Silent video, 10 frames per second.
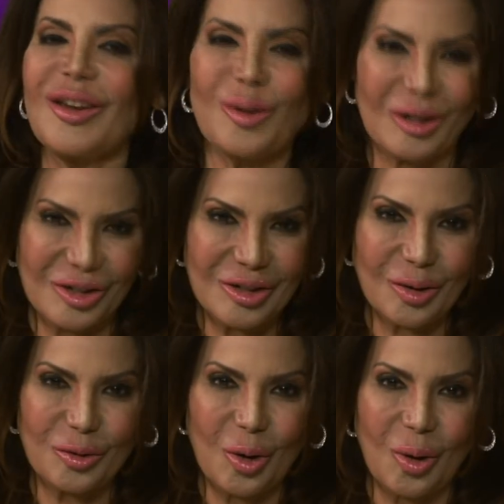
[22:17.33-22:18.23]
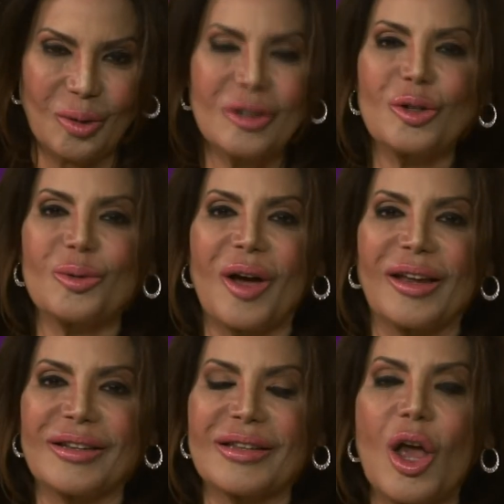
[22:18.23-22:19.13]
questions of your own, do write
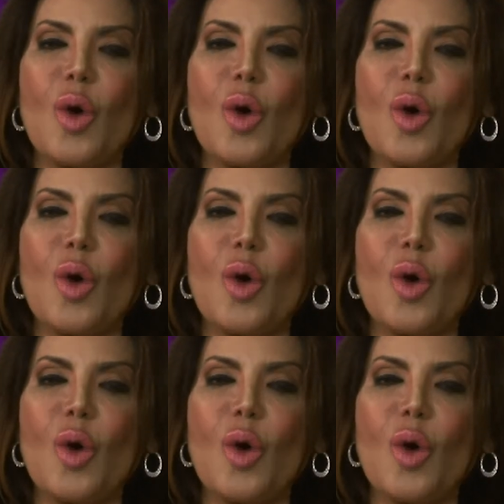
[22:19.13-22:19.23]
us.